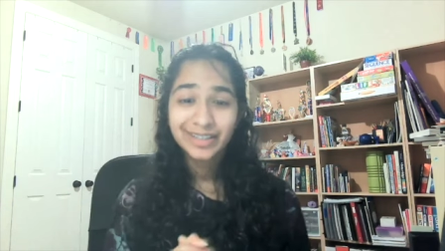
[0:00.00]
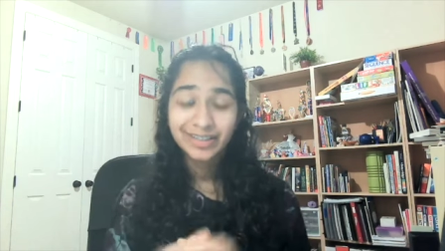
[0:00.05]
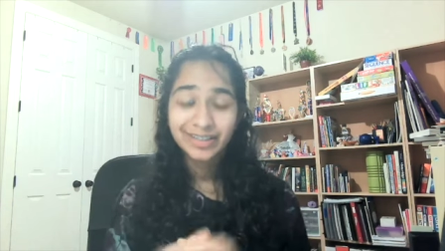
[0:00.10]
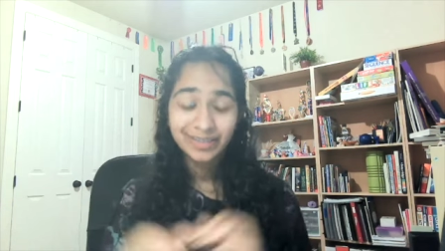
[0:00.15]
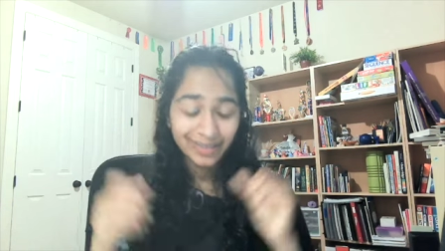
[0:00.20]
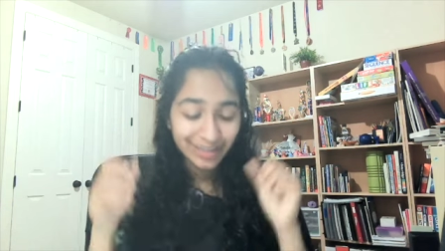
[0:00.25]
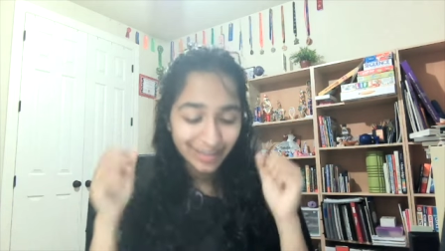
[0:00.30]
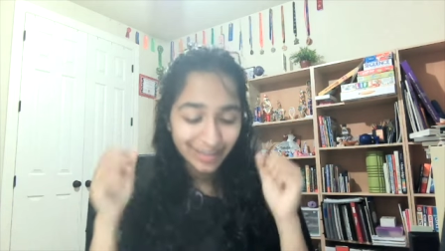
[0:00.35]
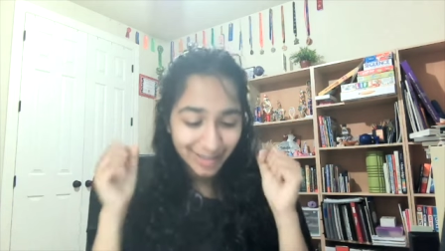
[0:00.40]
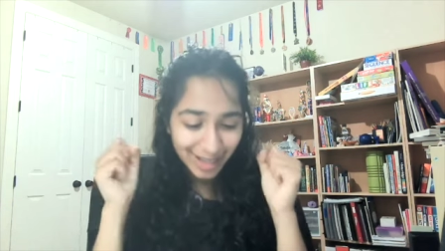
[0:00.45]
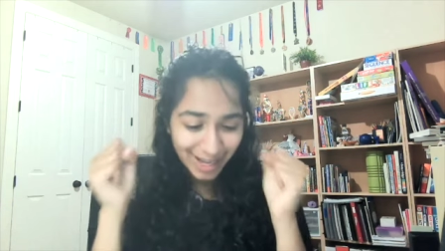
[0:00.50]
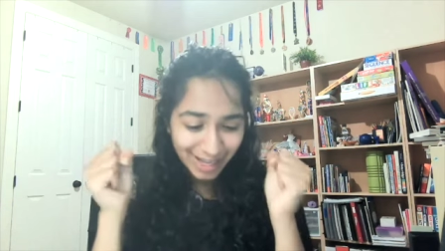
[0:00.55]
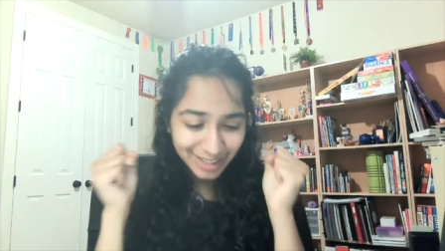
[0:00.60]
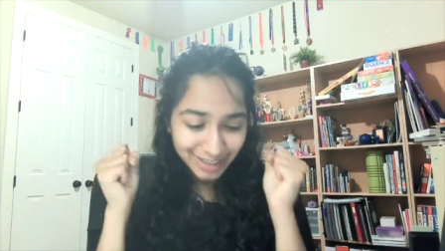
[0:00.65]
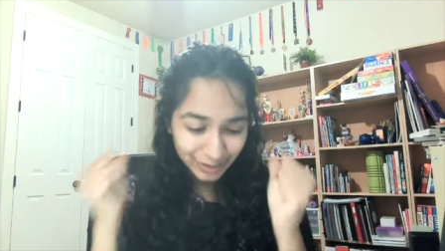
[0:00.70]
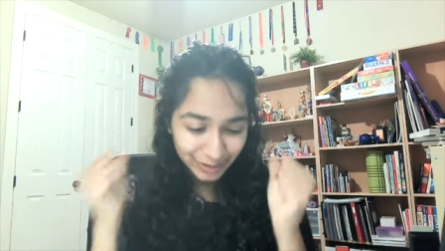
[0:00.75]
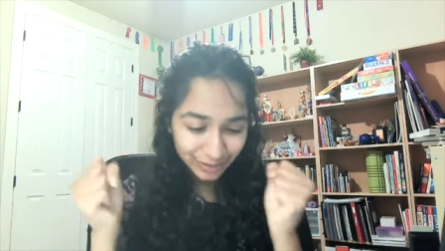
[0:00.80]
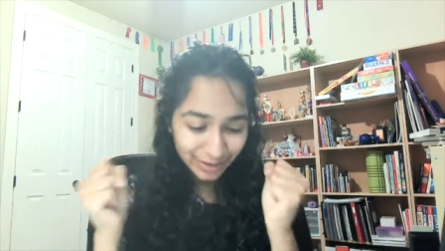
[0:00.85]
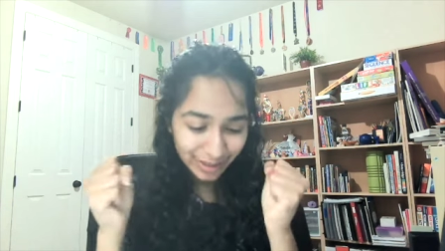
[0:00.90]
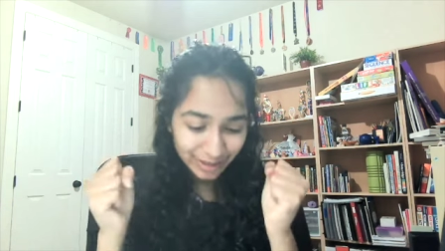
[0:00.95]
the last
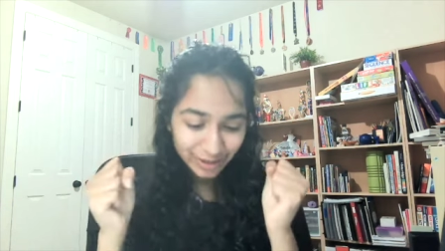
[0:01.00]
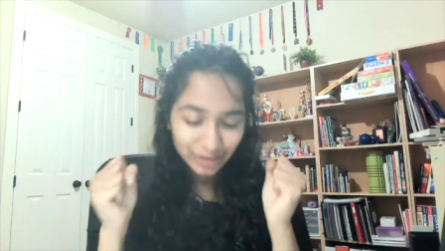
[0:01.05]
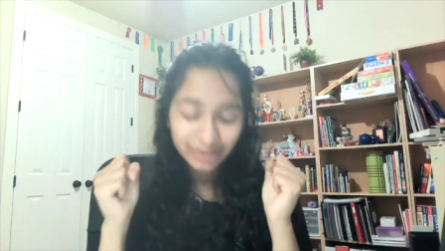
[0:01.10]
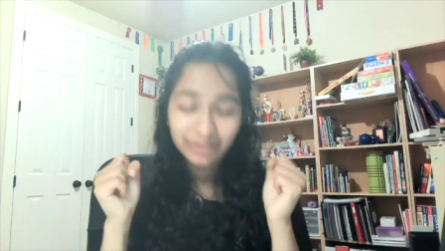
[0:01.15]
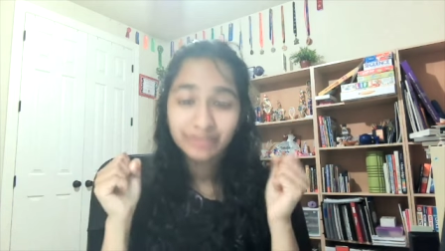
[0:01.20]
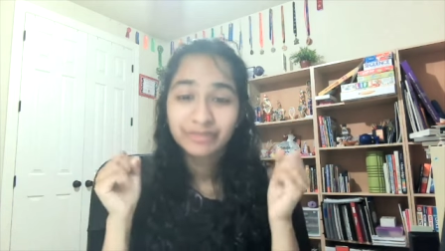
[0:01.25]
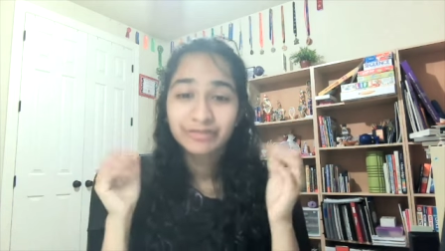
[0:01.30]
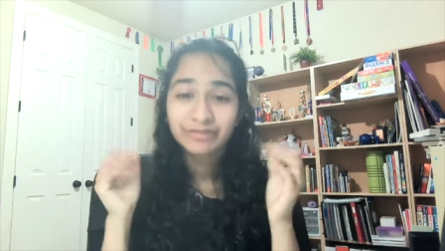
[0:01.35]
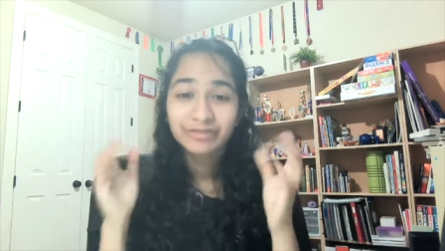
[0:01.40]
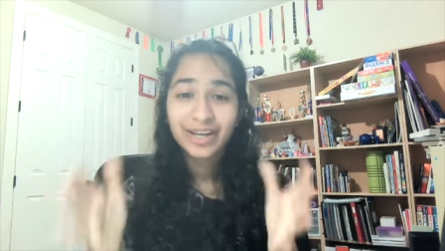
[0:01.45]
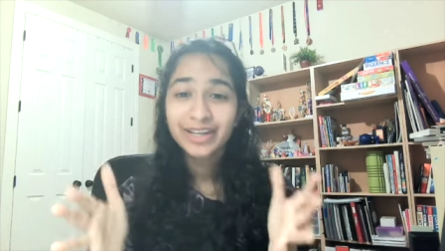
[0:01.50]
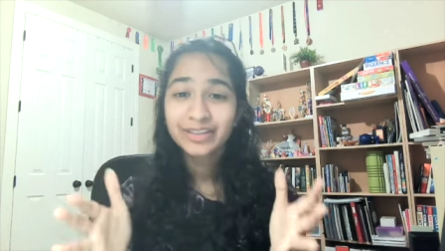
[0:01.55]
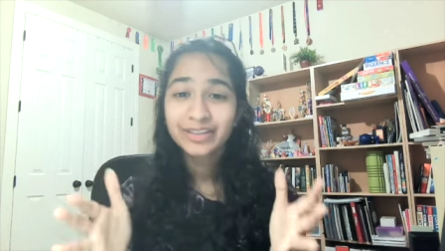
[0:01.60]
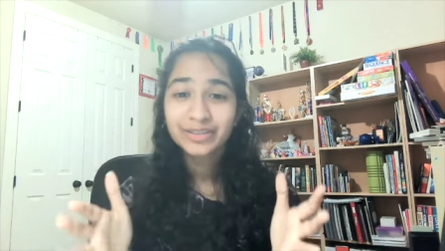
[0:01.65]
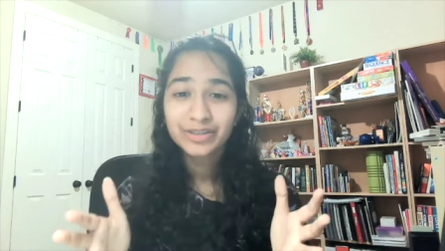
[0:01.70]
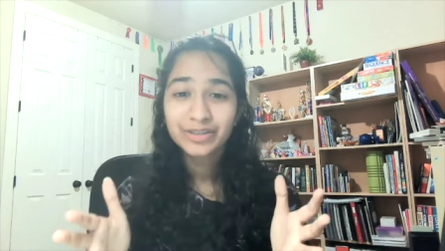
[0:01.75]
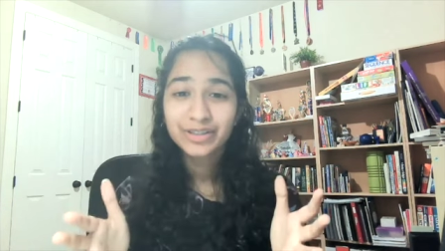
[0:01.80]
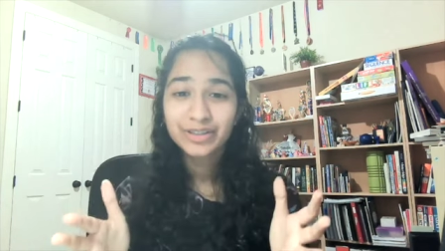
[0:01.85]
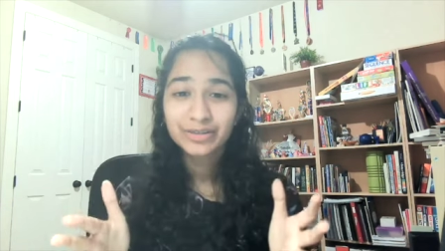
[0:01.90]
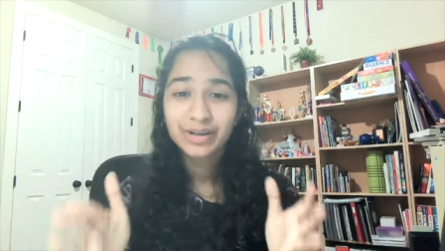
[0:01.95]
stretch, the
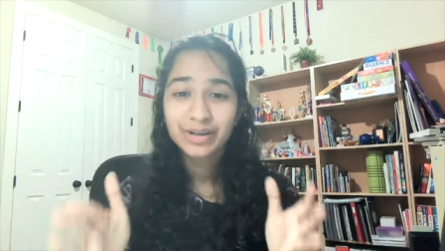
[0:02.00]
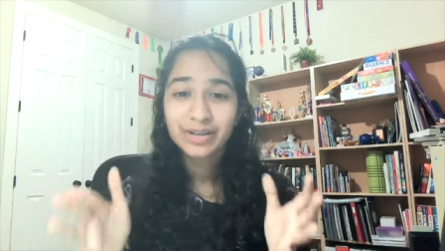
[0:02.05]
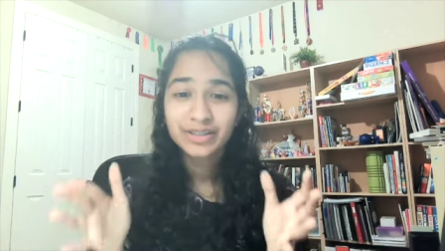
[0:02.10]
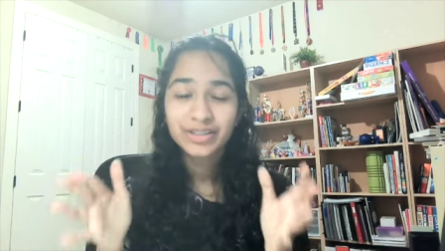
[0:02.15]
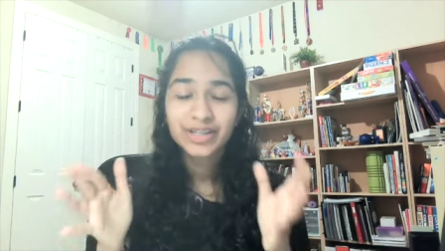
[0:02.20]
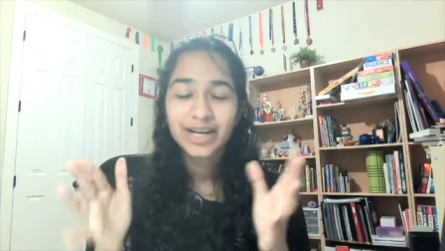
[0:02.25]
final stretch,